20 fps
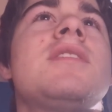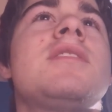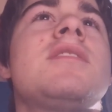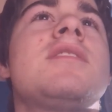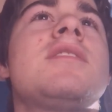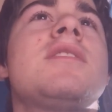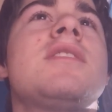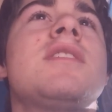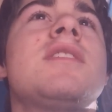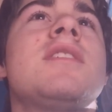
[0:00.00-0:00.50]

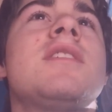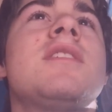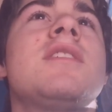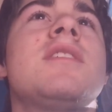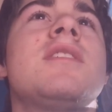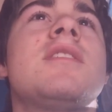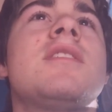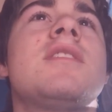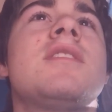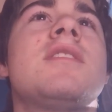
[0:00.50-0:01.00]

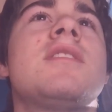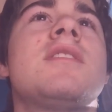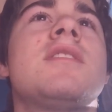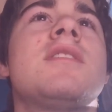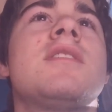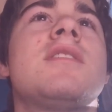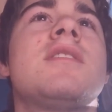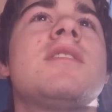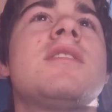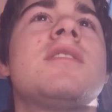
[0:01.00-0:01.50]

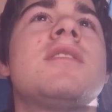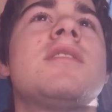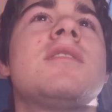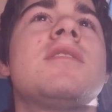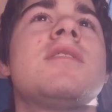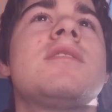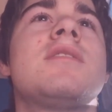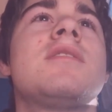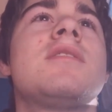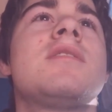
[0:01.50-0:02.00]

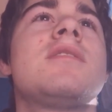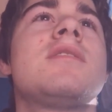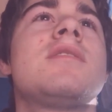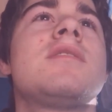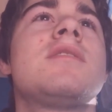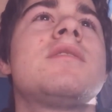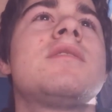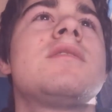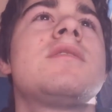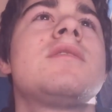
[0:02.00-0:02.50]

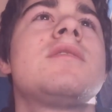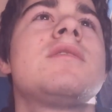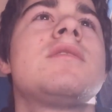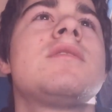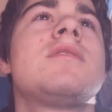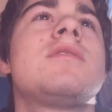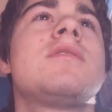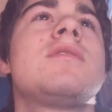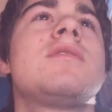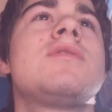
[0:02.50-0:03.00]

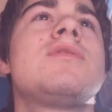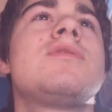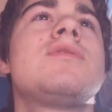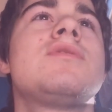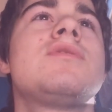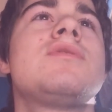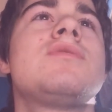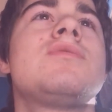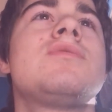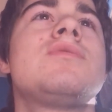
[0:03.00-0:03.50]

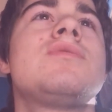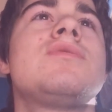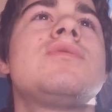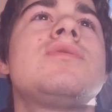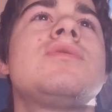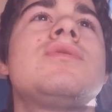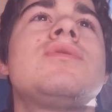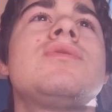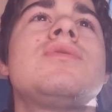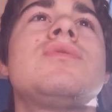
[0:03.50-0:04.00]

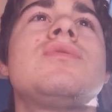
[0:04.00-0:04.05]
[no speech]